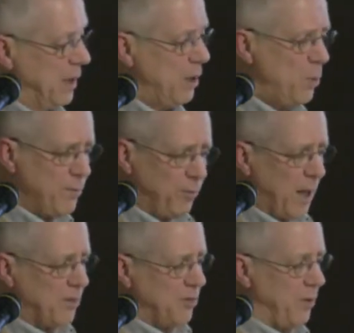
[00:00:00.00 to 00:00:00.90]
He
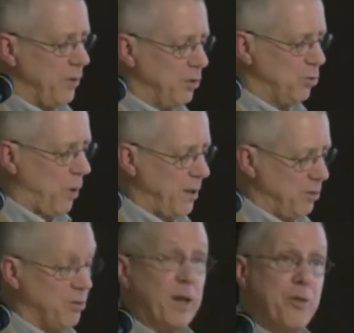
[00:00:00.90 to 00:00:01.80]
reflects on those
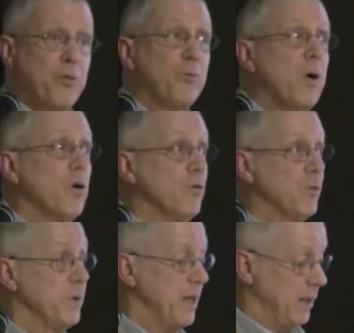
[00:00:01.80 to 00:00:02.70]
writers like Thoreau
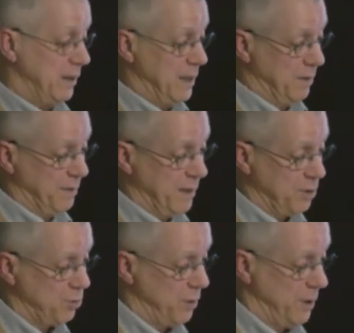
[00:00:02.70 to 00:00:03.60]
from the 19th
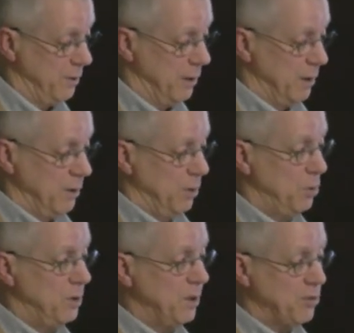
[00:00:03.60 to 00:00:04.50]
century
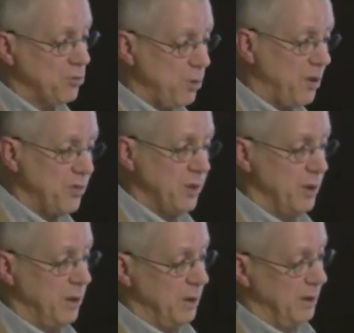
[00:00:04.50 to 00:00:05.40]
who
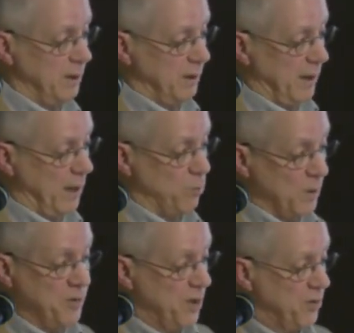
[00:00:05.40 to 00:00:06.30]
distrusted and
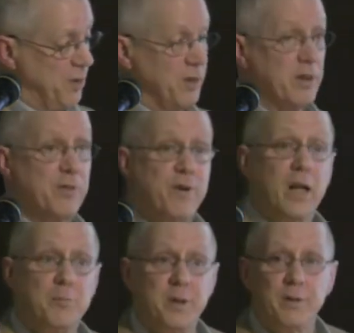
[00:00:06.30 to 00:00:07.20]
resisted the
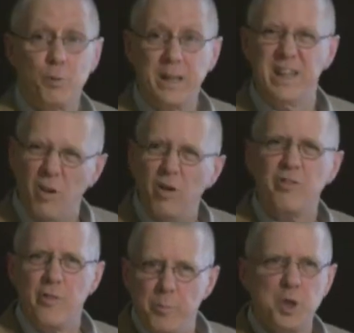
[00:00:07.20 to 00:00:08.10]
development of what he
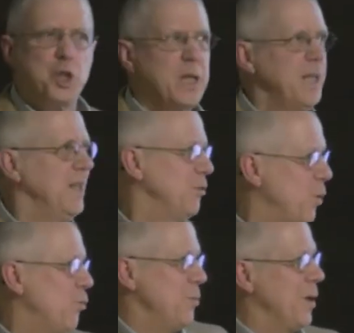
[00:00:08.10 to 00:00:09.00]
calls the machine,
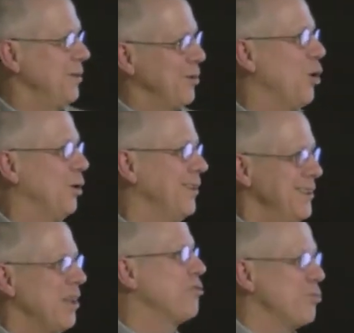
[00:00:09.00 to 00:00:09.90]
what we might call
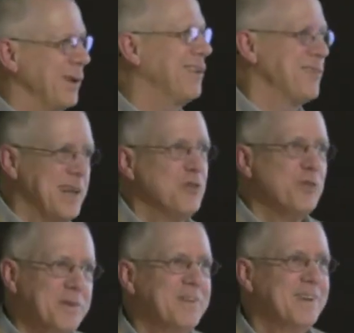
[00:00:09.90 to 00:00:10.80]

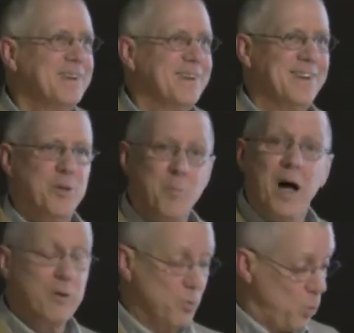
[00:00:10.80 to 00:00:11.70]
industrialization in the
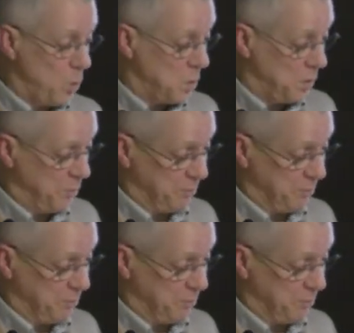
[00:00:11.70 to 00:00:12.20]
modern world.